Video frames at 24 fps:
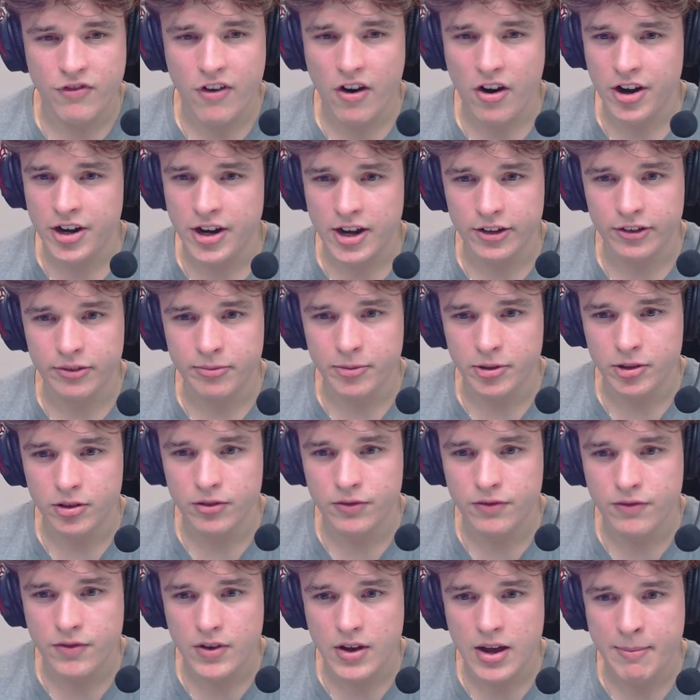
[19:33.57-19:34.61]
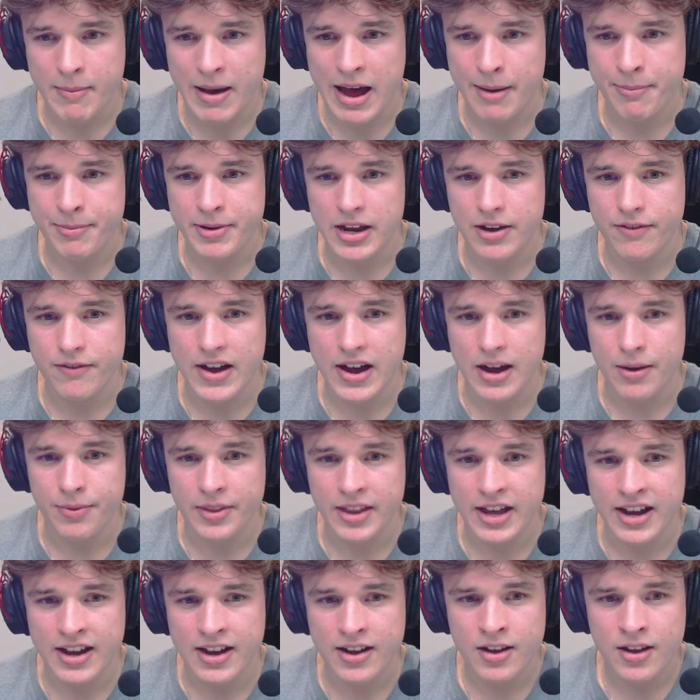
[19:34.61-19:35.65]
very nice move. I'm happy I found
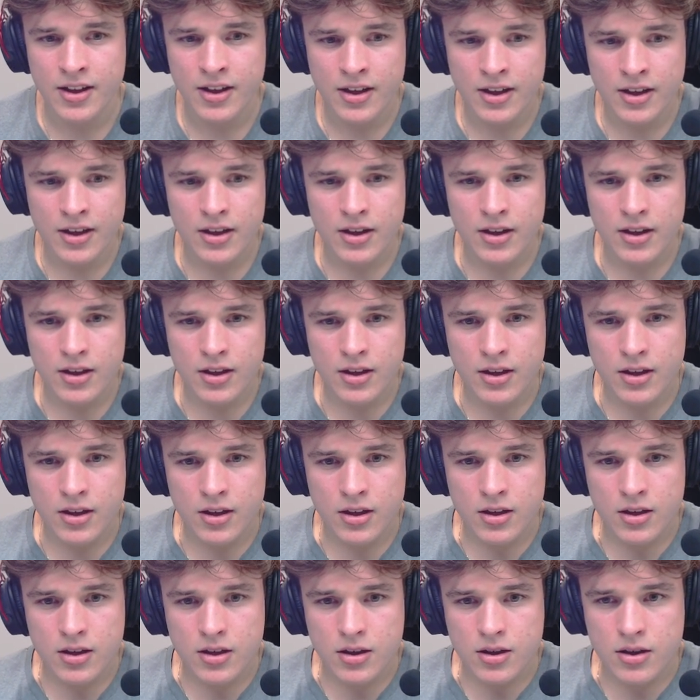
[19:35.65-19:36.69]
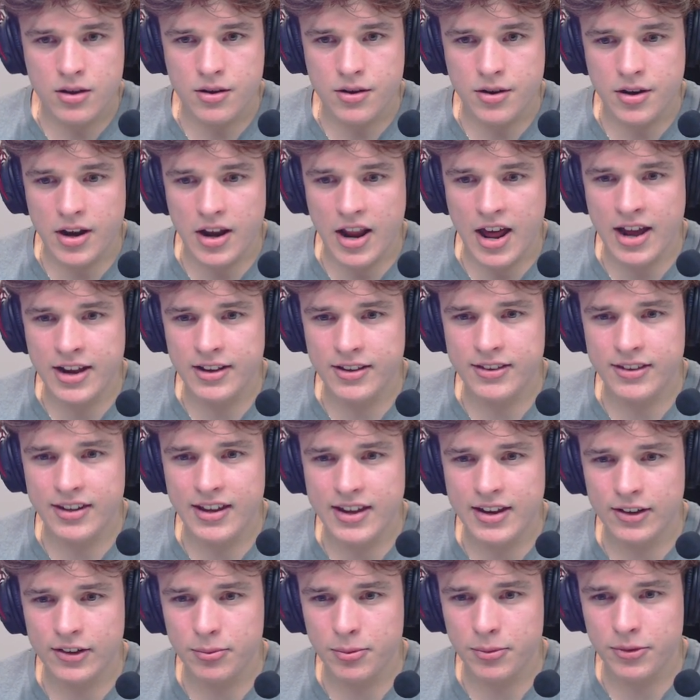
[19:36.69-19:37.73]
that. Knight
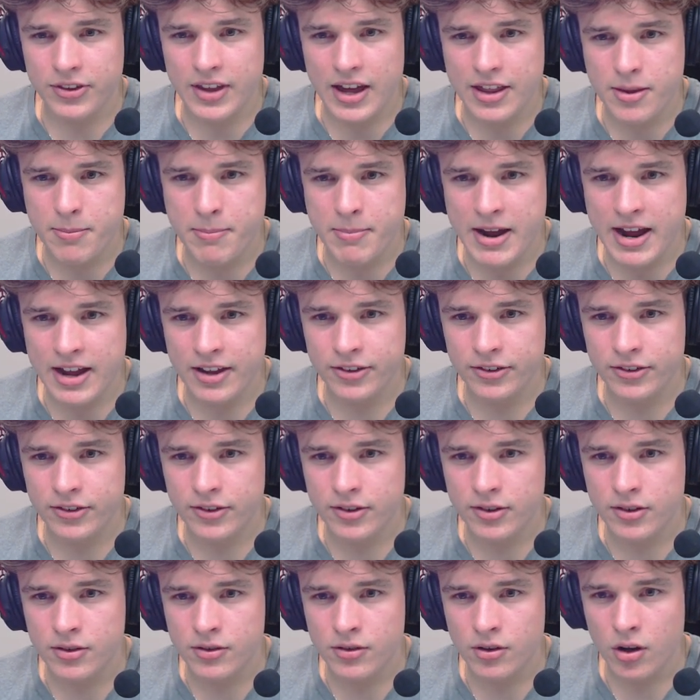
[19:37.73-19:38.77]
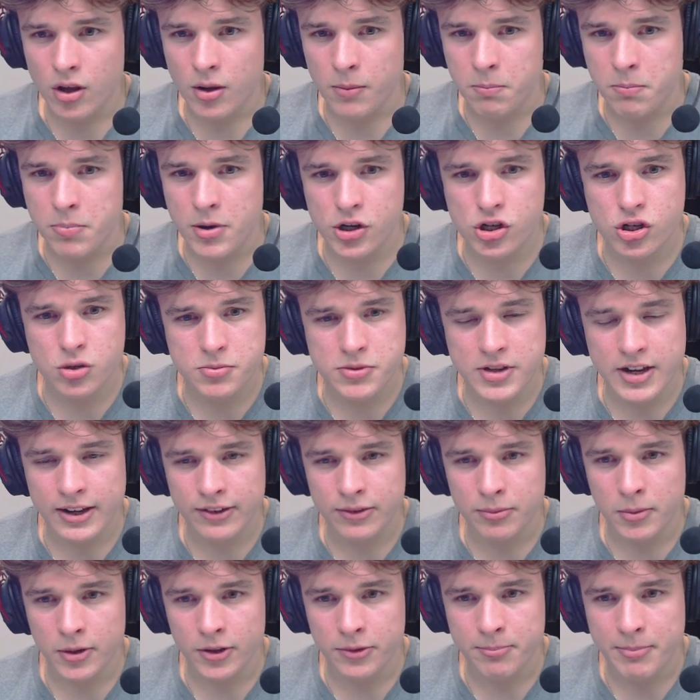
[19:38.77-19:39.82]
takes, was that the best? bishop takes
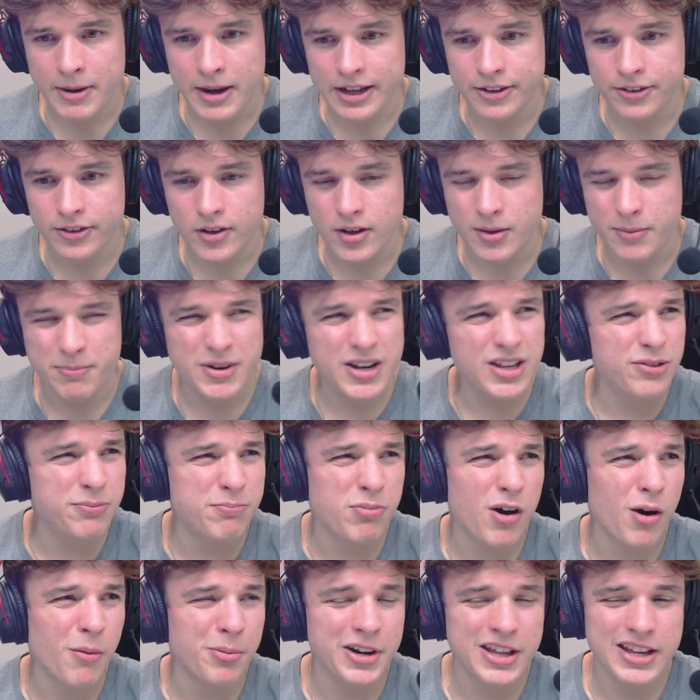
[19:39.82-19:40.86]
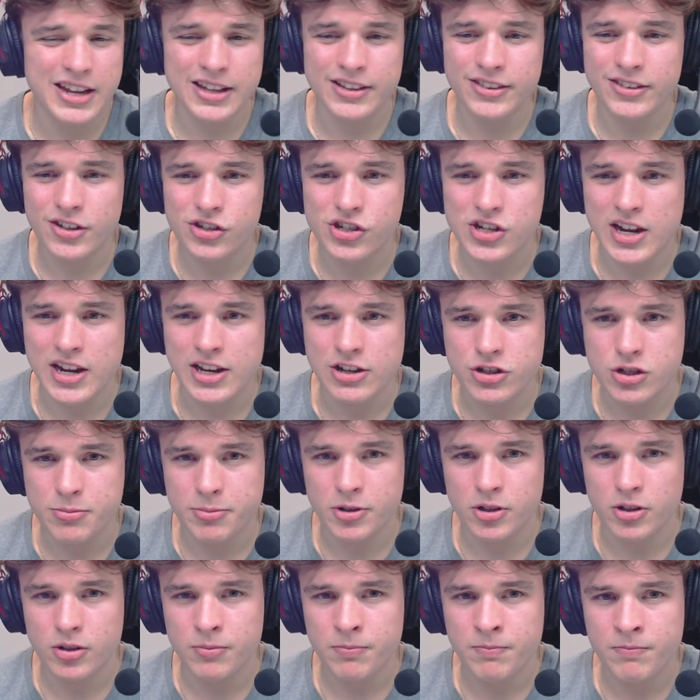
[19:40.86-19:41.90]
was better, but it's probably
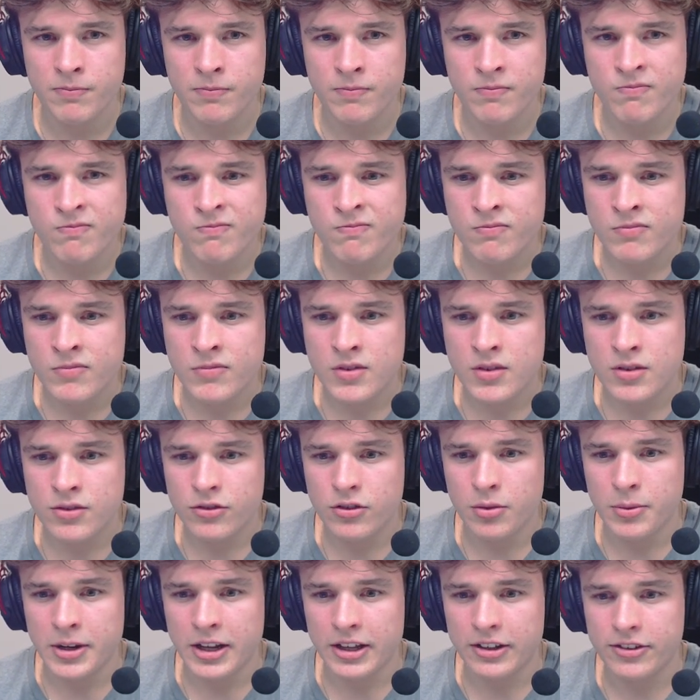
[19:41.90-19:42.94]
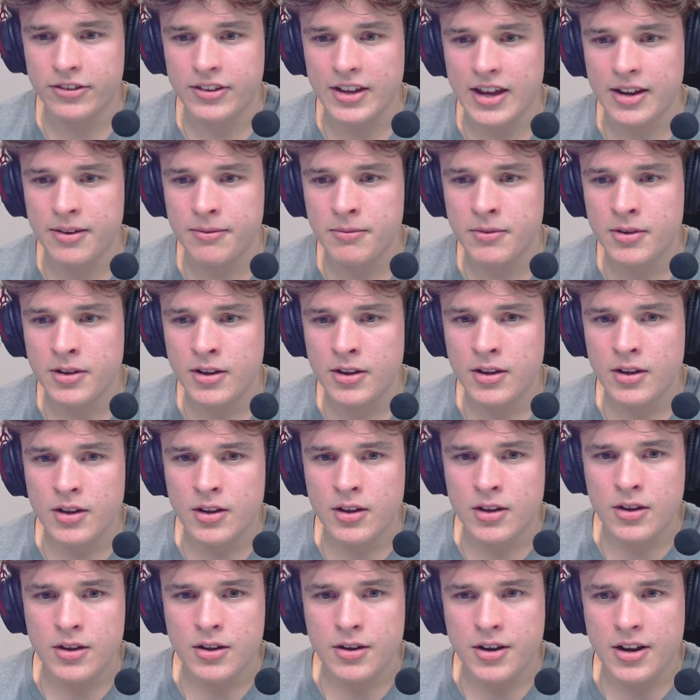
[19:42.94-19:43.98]
interchangeable to an extent.
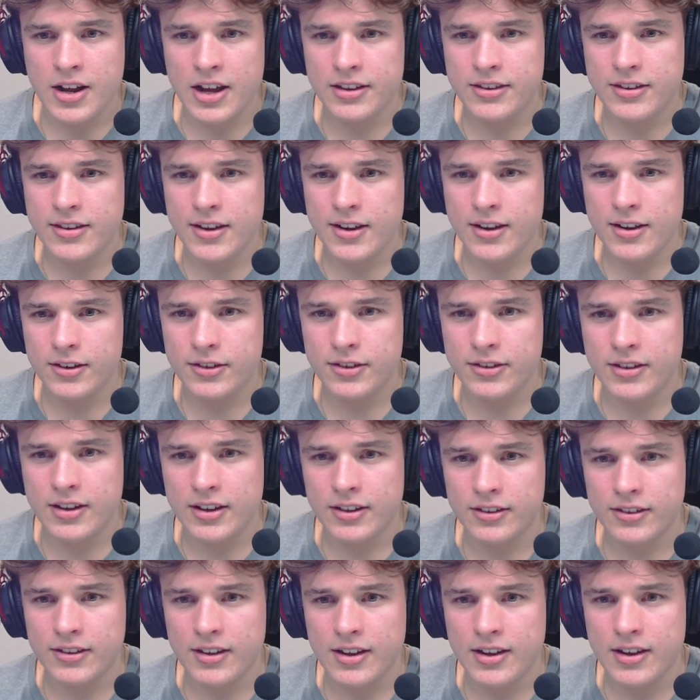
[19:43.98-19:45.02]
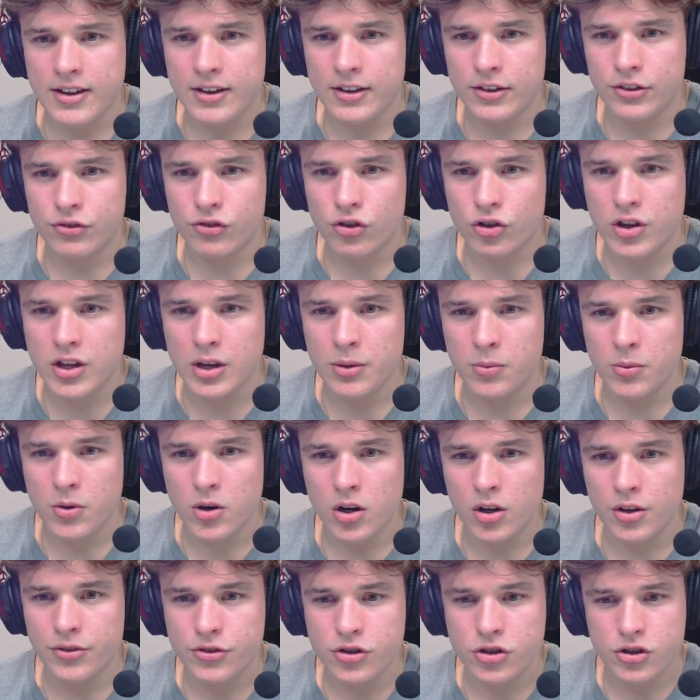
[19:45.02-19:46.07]
Knight takes, takes, takes. Rook
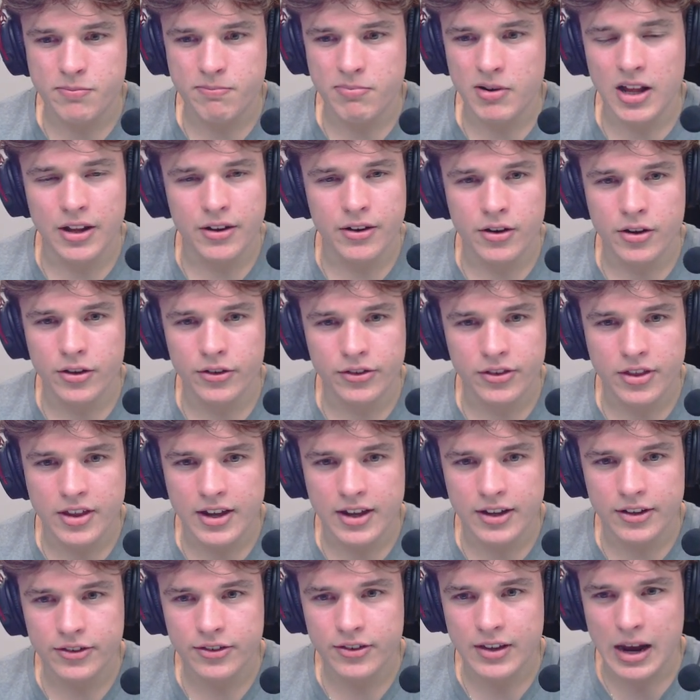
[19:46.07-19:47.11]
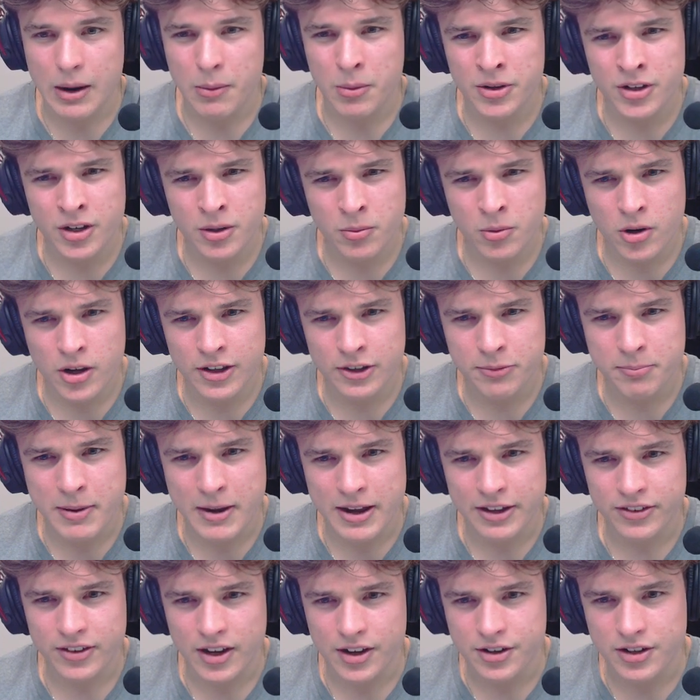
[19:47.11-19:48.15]
e1 just blunders this. I wonder what his
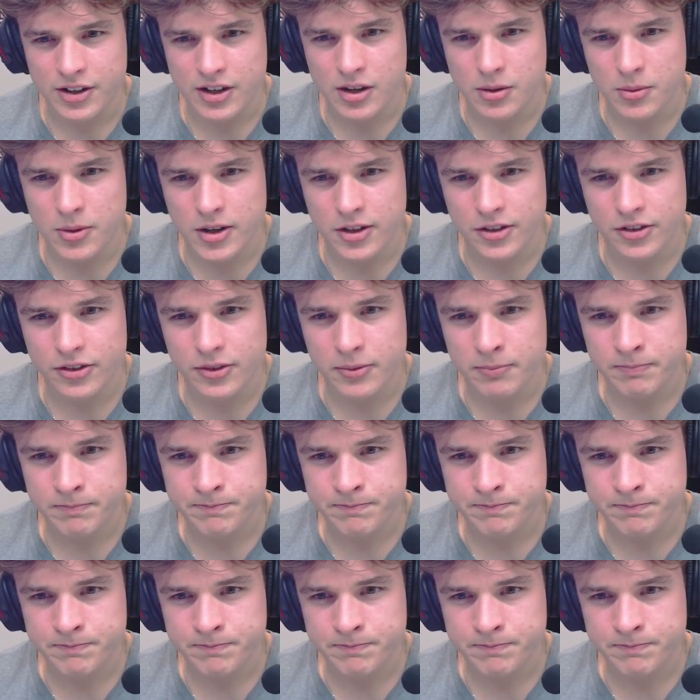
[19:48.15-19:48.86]
best idea was.